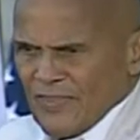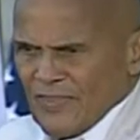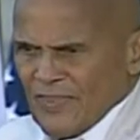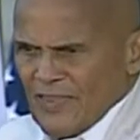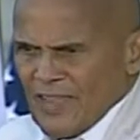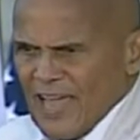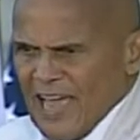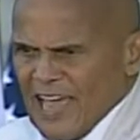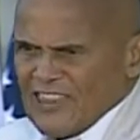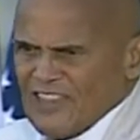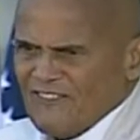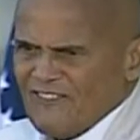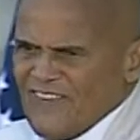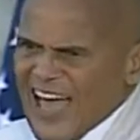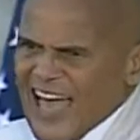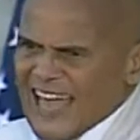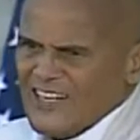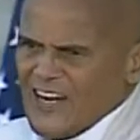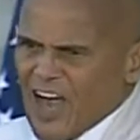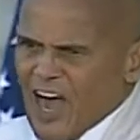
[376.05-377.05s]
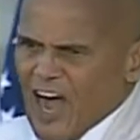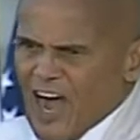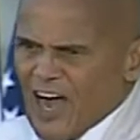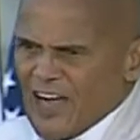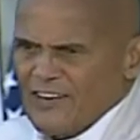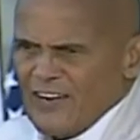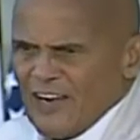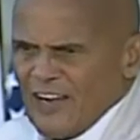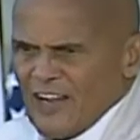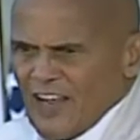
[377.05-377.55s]
At the
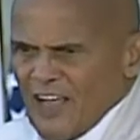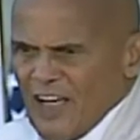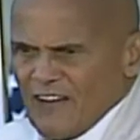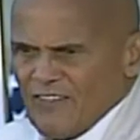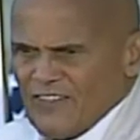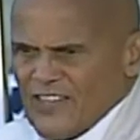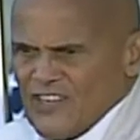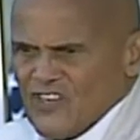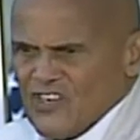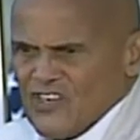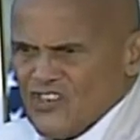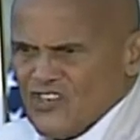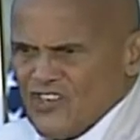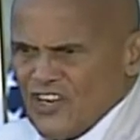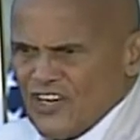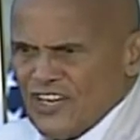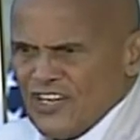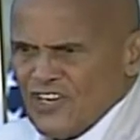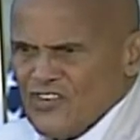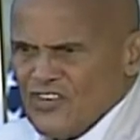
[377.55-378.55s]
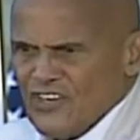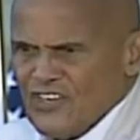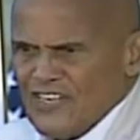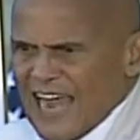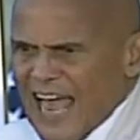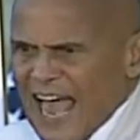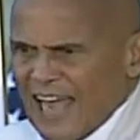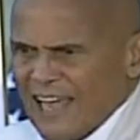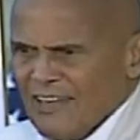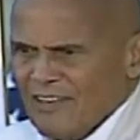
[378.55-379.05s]
vanguard of this insidious
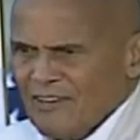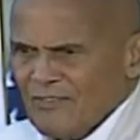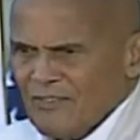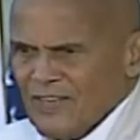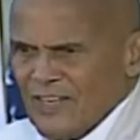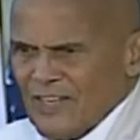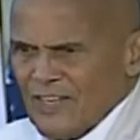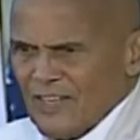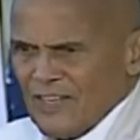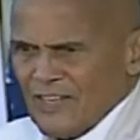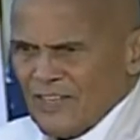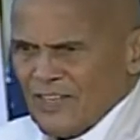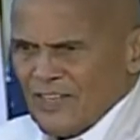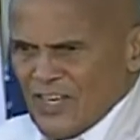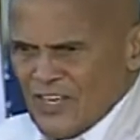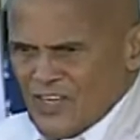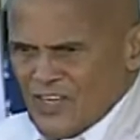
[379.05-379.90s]
attack is